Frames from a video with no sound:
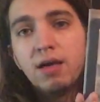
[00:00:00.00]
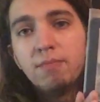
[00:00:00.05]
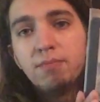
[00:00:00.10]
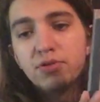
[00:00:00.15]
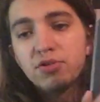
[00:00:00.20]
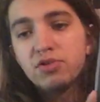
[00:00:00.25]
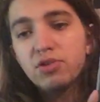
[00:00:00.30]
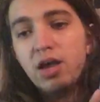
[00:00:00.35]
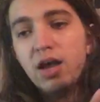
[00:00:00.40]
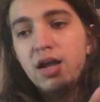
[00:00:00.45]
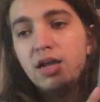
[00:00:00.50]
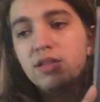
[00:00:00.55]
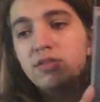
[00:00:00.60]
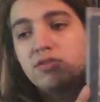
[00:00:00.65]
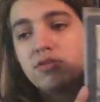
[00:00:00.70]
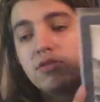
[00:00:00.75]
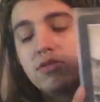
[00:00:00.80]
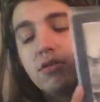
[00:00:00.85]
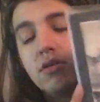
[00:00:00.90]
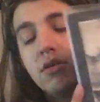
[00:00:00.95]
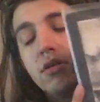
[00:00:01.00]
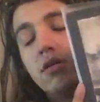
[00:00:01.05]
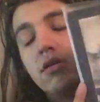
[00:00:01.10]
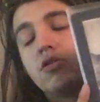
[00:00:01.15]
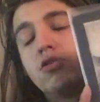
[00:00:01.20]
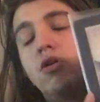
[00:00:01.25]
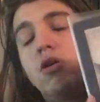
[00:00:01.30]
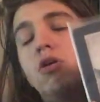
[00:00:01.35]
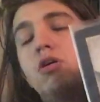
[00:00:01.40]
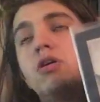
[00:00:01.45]
Besides,
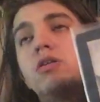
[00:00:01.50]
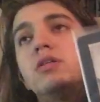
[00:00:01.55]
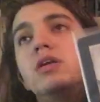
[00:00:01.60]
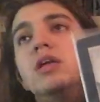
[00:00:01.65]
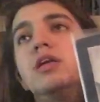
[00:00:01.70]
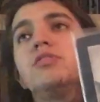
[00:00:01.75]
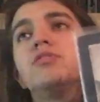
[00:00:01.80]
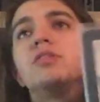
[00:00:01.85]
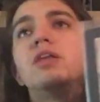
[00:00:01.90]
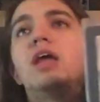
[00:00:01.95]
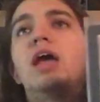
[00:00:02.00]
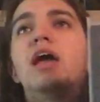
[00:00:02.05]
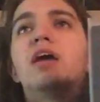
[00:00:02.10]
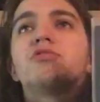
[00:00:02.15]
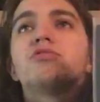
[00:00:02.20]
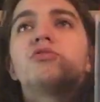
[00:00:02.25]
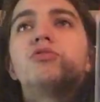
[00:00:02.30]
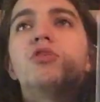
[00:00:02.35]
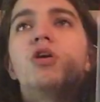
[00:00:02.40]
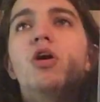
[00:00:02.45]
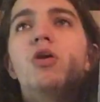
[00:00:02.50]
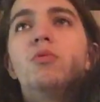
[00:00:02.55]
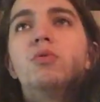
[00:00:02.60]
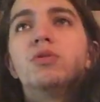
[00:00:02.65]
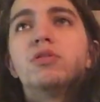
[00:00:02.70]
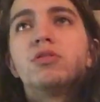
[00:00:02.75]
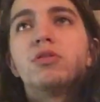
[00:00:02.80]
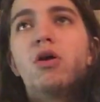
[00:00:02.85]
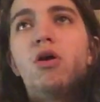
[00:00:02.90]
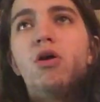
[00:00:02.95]
God is an astronaut
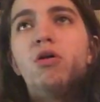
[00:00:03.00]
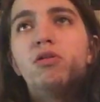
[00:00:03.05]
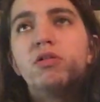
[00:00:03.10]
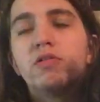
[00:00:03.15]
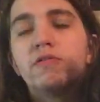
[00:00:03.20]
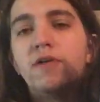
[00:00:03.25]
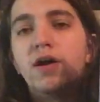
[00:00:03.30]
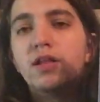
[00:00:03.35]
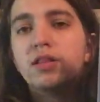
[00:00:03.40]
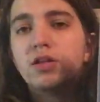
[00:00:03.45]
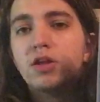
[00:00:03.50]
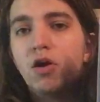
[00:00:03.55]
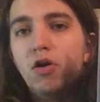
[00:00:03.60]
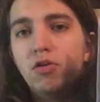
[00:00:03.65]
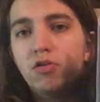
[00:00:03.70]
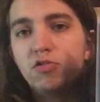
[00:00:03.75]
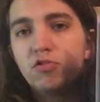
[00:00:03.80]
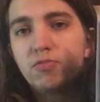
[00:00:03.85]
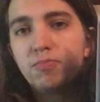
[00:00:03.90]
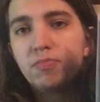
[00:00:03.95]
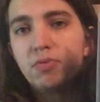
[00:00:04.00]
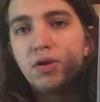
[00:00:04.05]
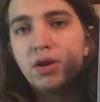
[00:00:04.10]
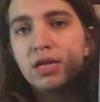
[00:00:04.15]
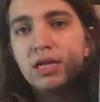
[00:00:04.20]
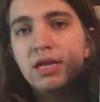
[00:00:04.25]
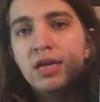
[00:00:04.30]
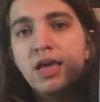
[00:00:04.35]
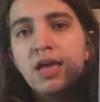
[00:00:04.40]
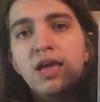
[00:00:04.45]
with All Is Violent, All Is
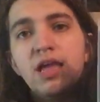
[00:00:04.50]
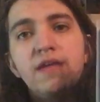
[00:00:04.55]
Bright.